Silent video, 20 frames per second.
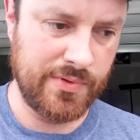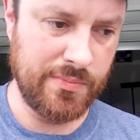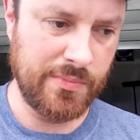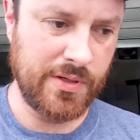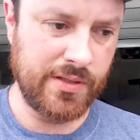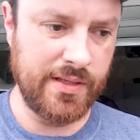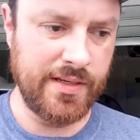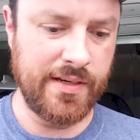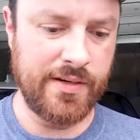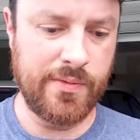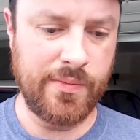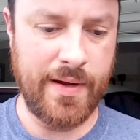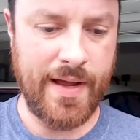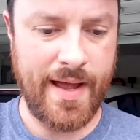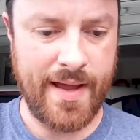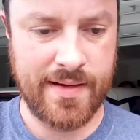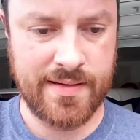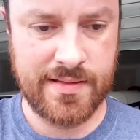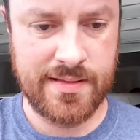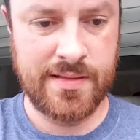cleaner
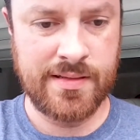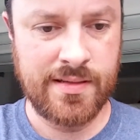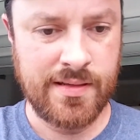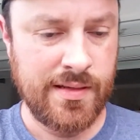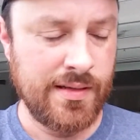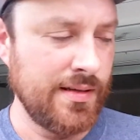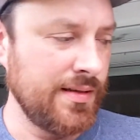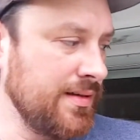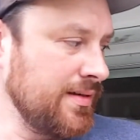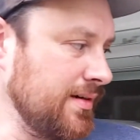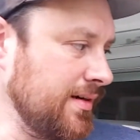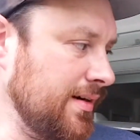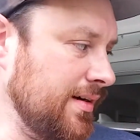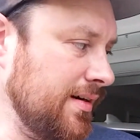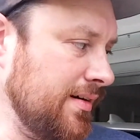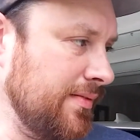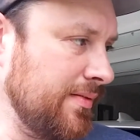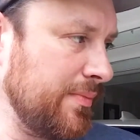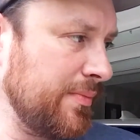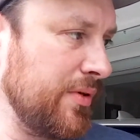wax.
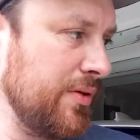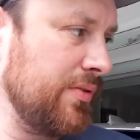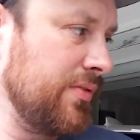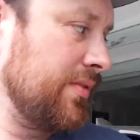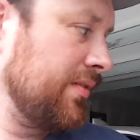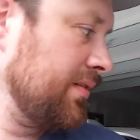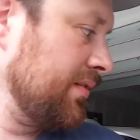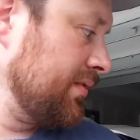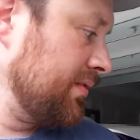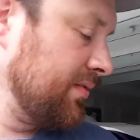I'm using